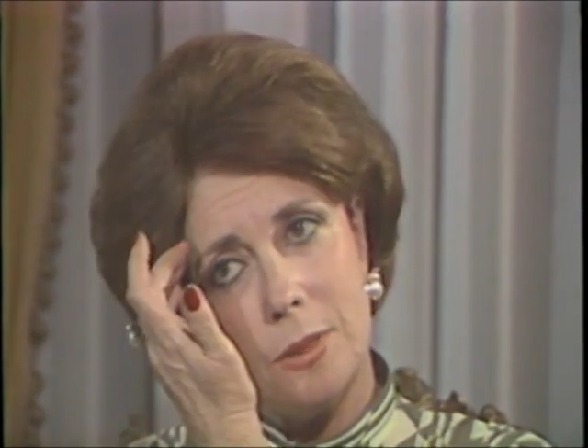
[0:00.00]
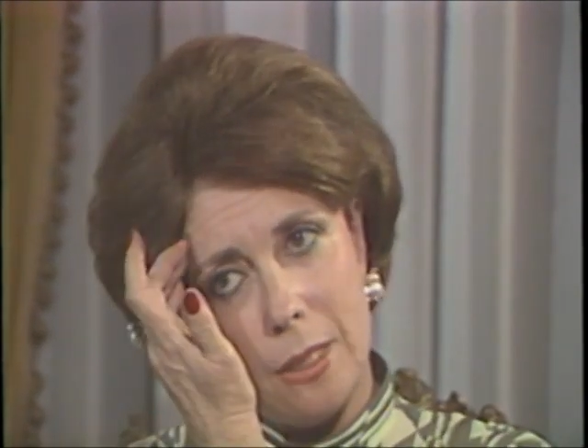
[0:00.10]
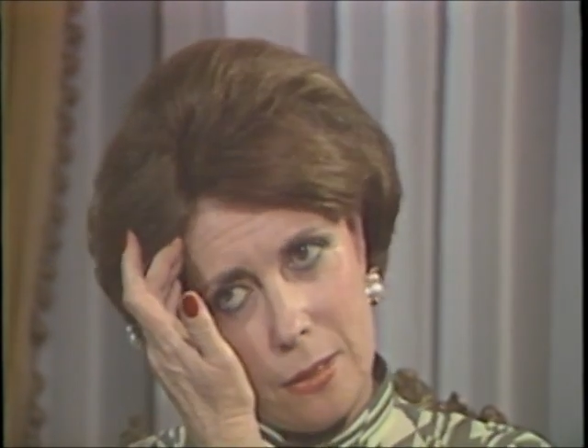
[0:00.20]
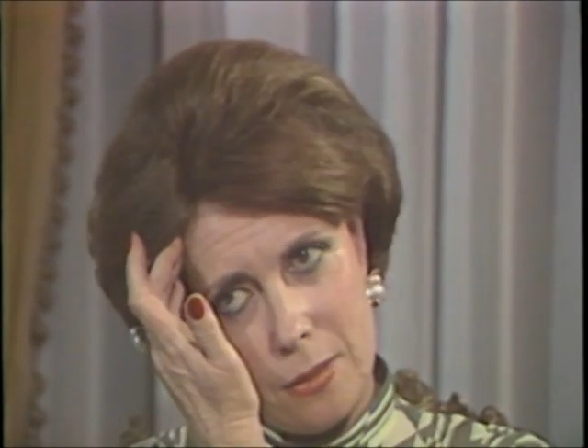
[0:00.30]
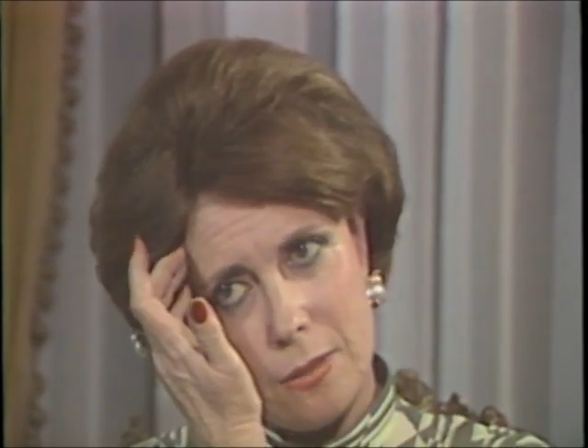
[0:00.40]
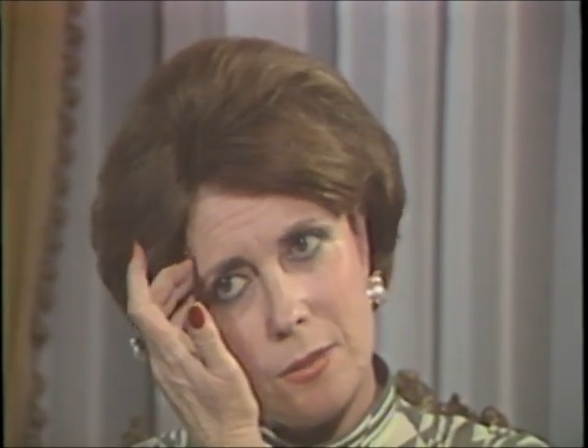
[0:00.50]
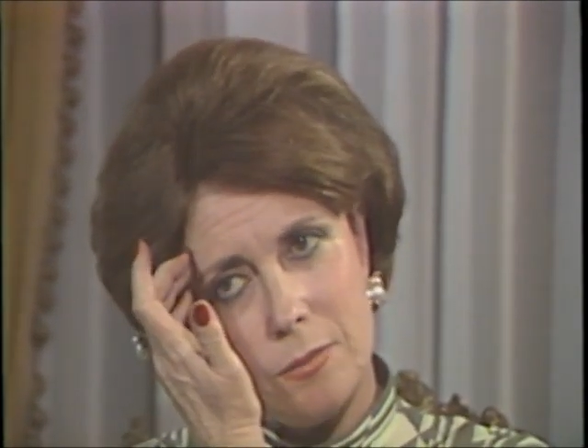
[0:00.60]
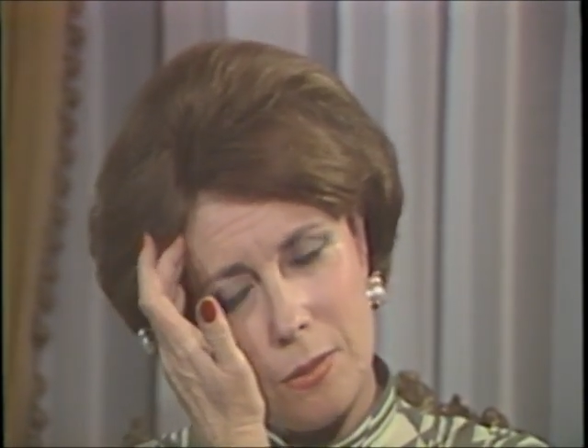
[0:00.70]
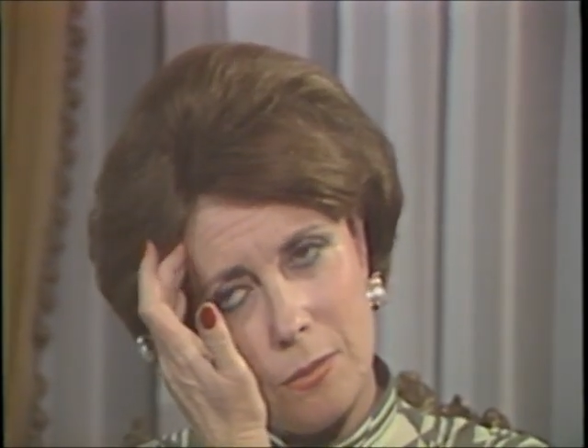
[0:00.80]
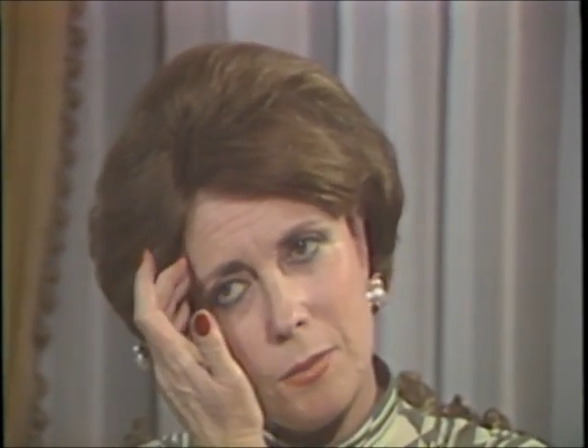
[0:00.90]
yes,
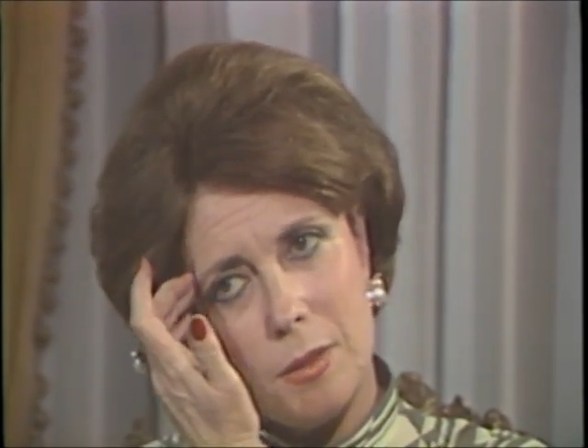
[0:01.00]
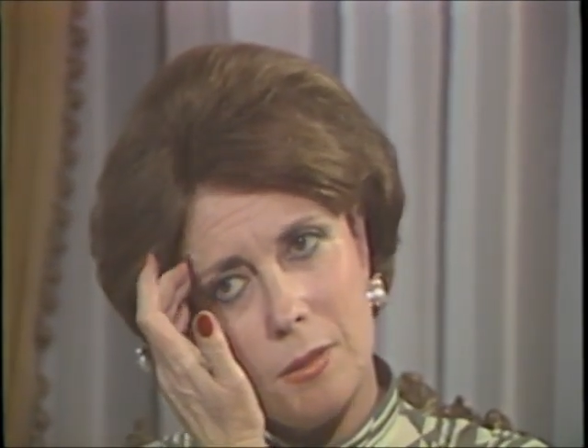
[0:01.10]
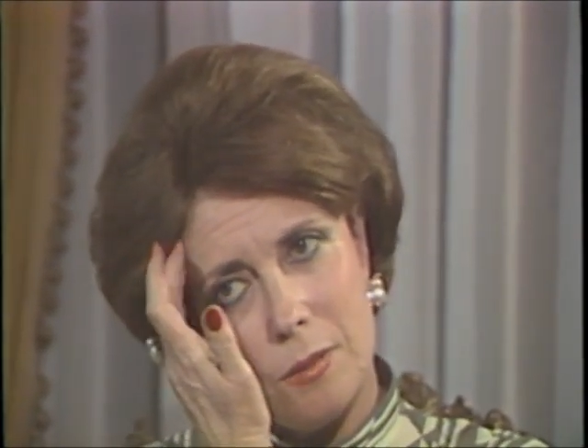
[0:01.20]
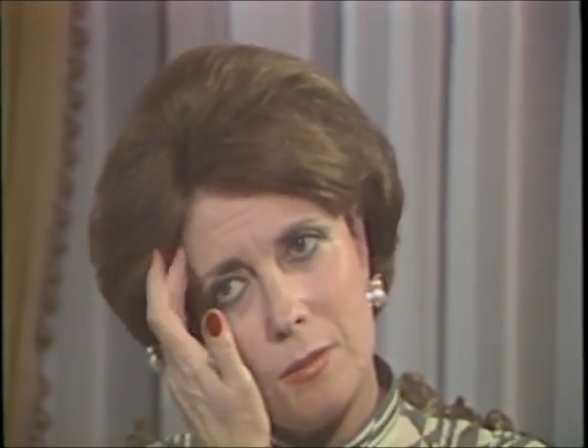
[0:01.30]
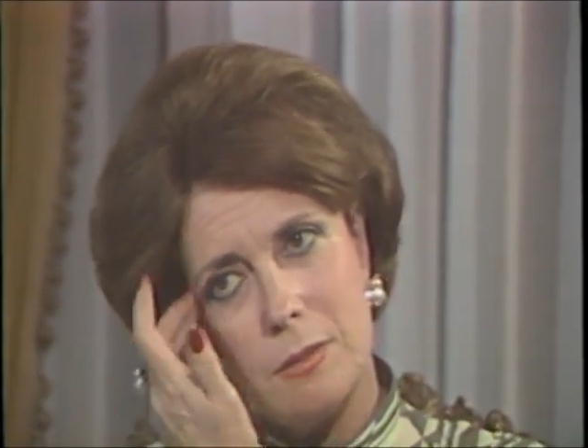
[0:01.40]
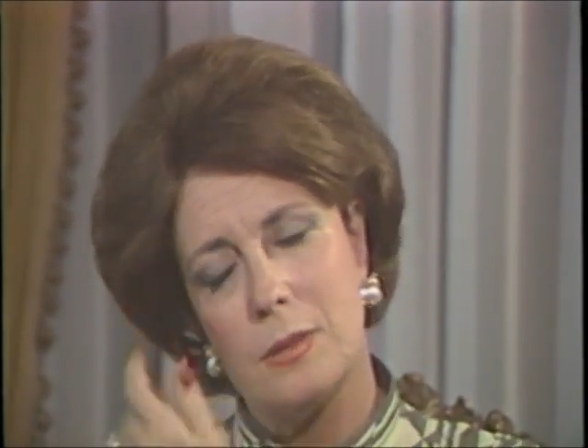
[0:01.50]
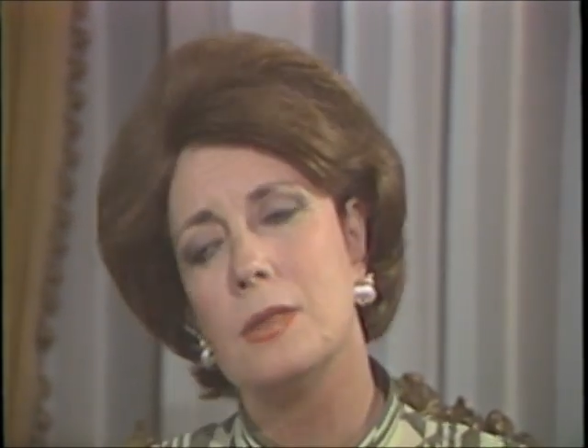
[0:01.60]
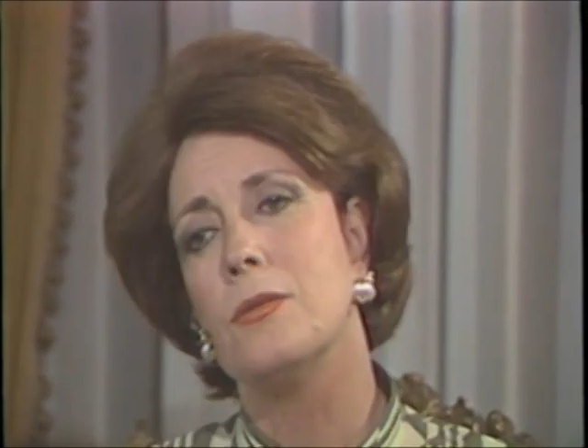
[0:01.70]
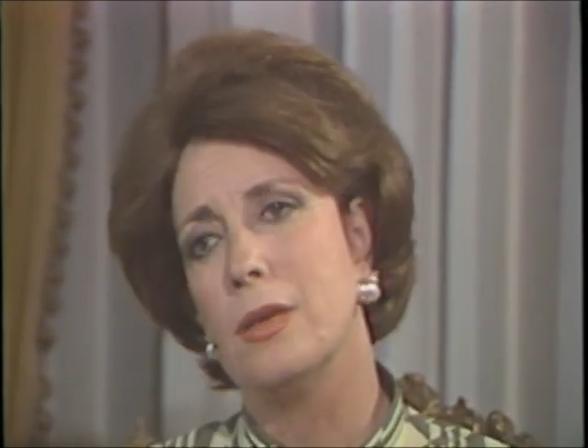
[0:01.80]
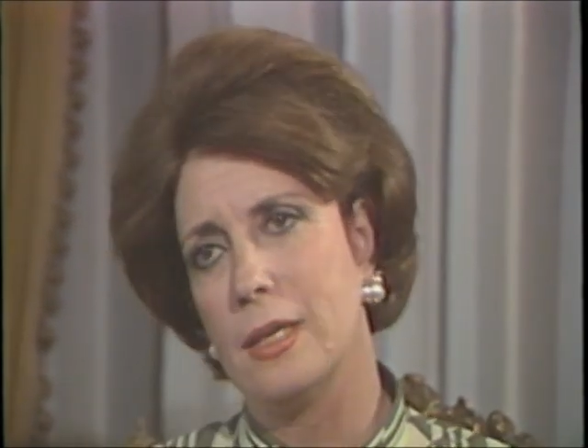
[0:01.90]
from
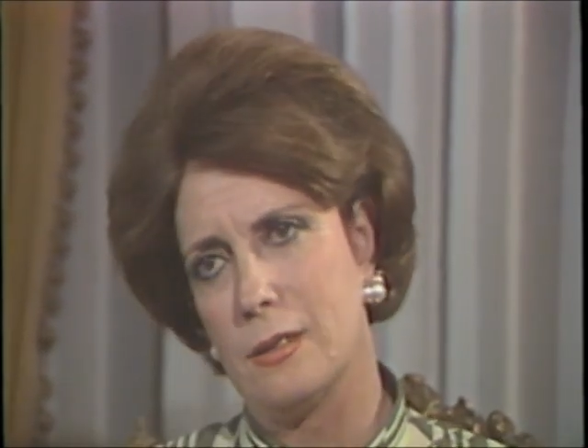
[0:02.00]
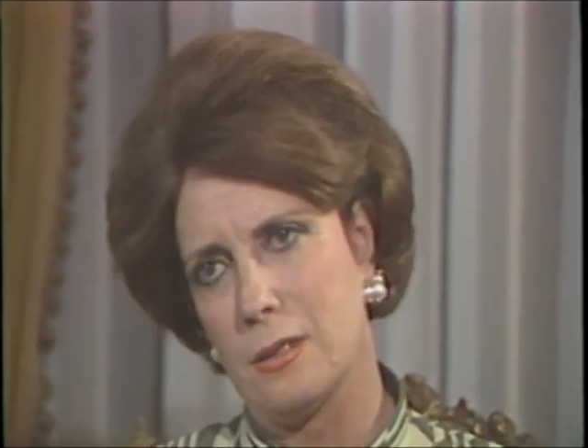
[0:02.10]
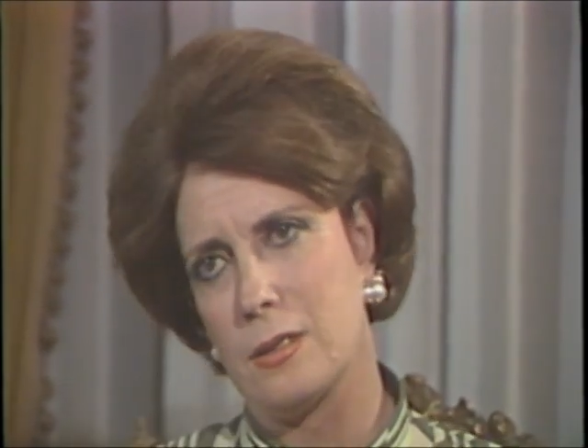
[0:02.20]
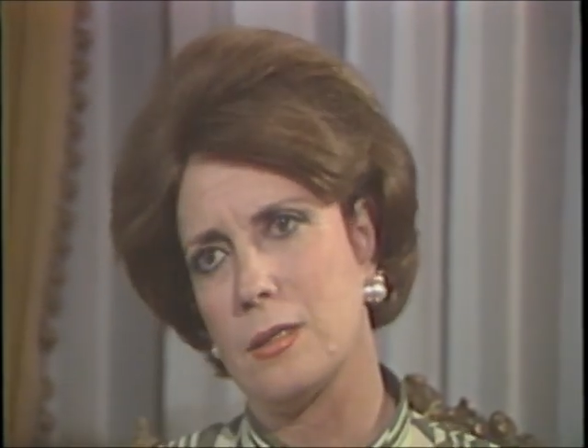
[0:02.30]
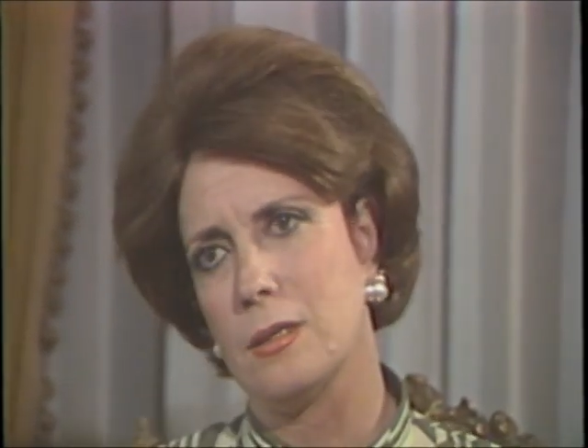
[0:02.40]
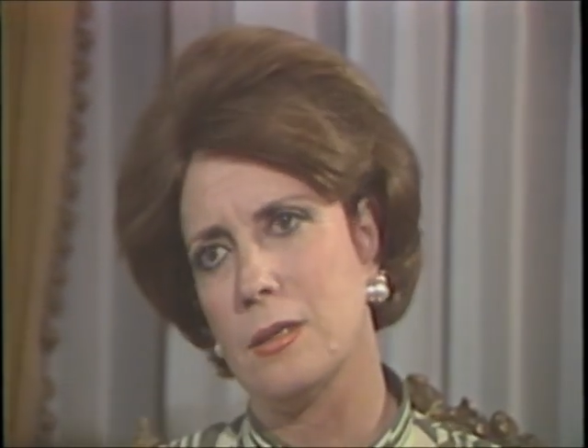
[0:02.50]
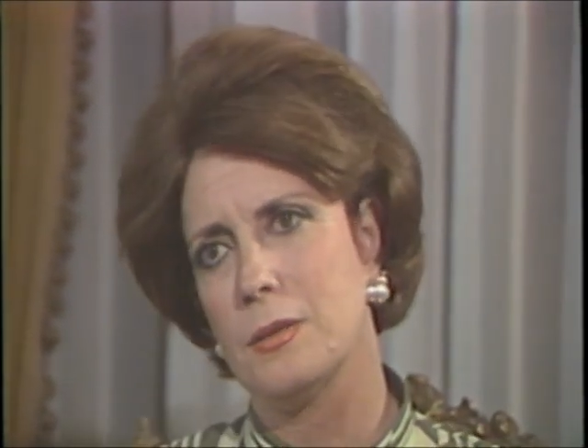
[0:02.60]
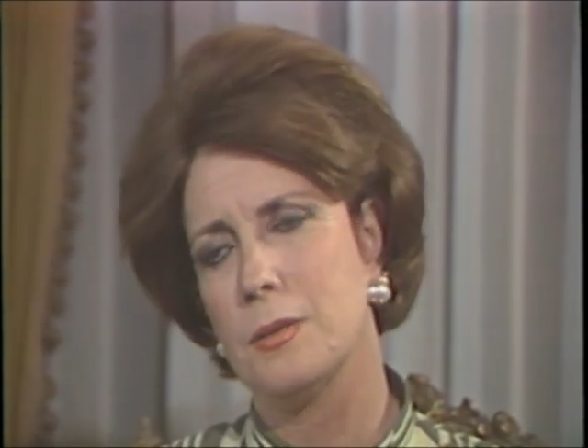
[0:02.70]
the fanatics here.